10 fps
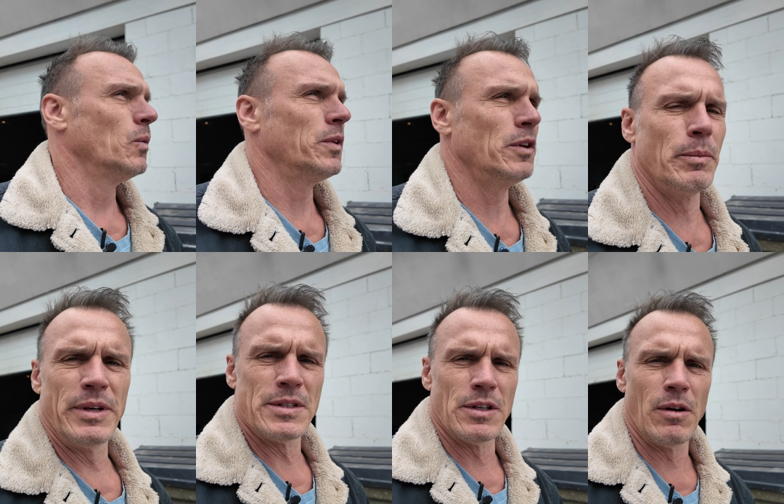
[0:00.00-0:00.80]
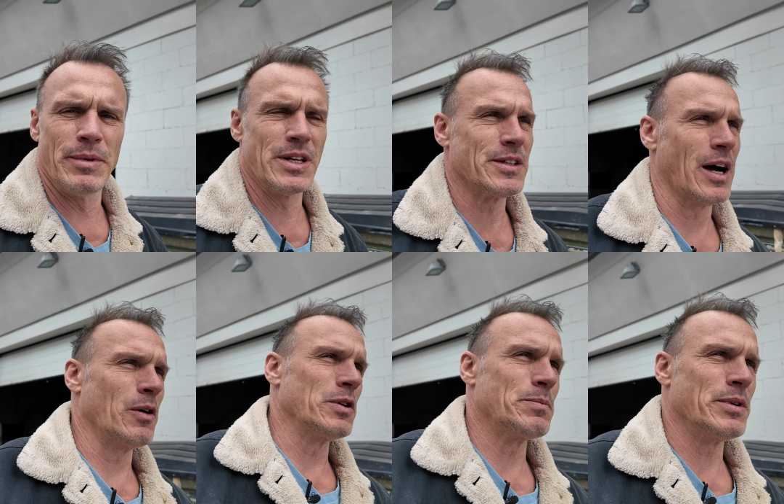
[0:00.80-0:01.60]
with a little bit of salt because
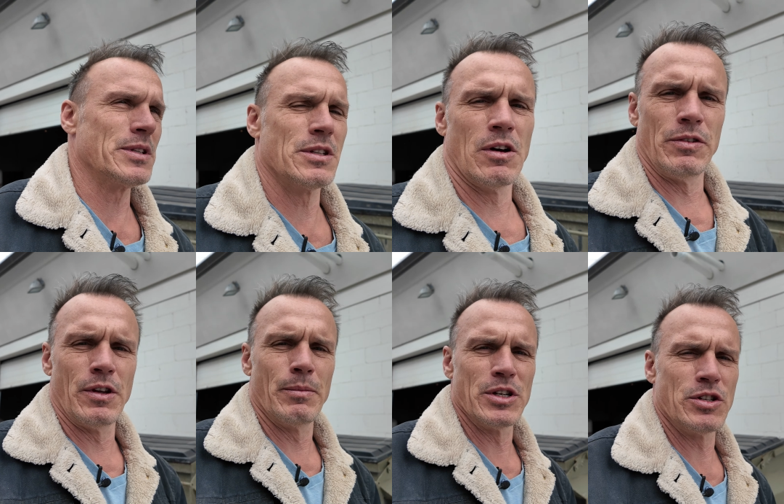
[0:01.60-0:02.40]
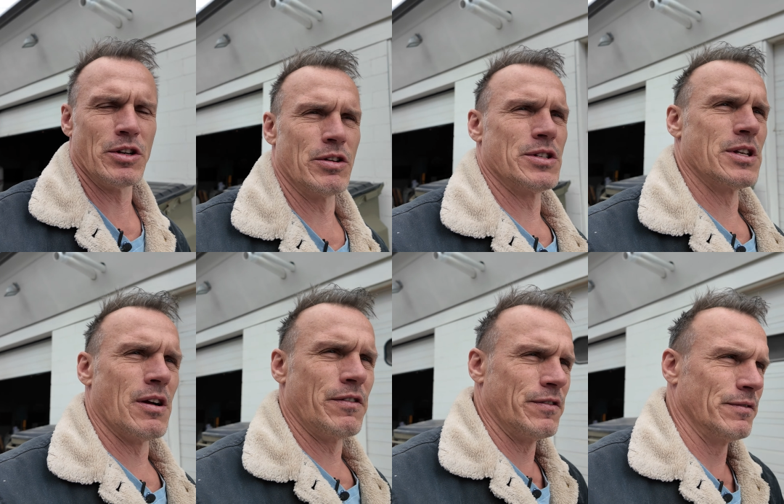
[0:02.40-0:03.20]
I always put salt in all my sugar
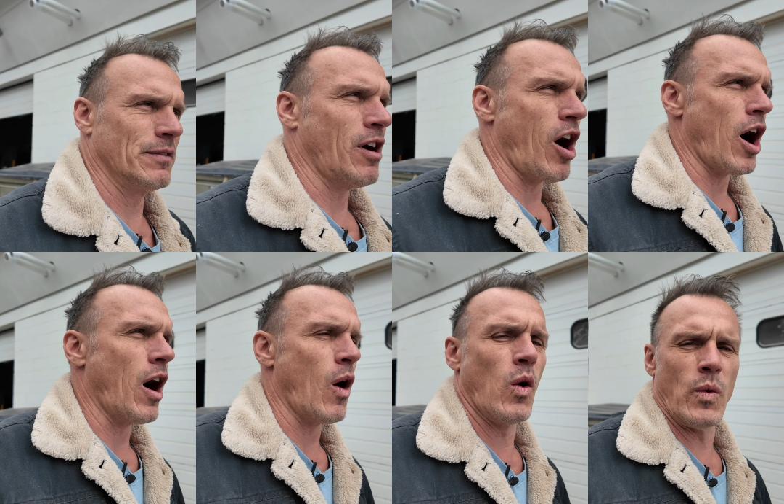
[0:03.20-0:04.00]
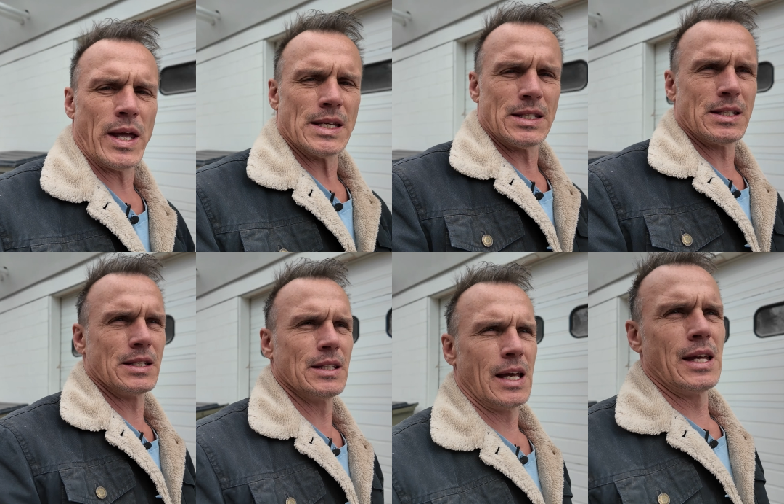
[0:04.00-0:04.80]
stuff, always.